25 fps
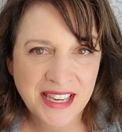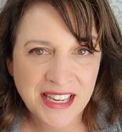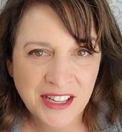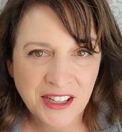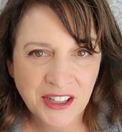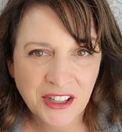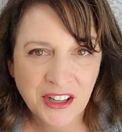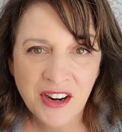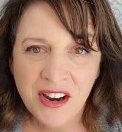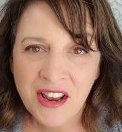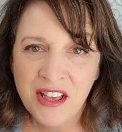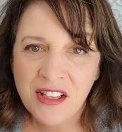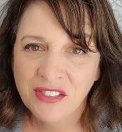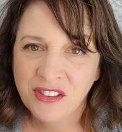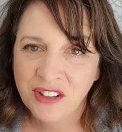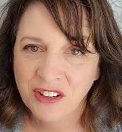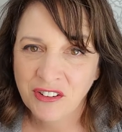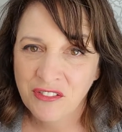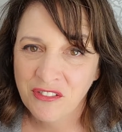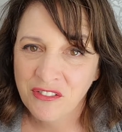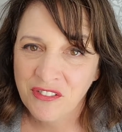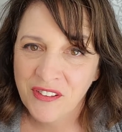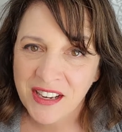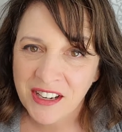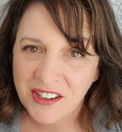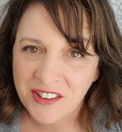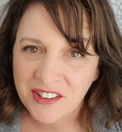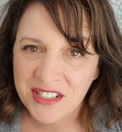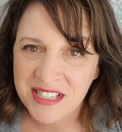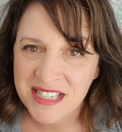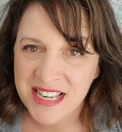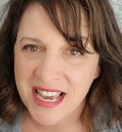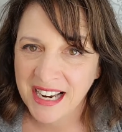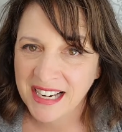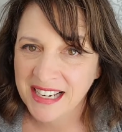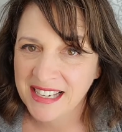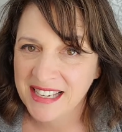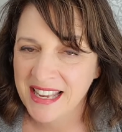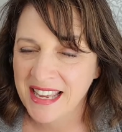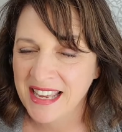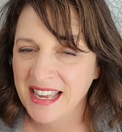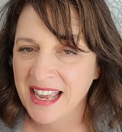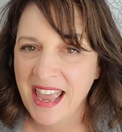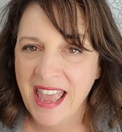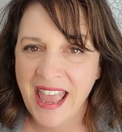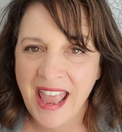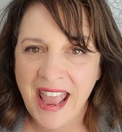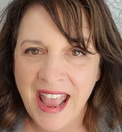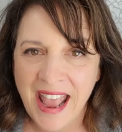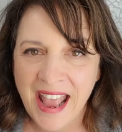ear, their finger technique,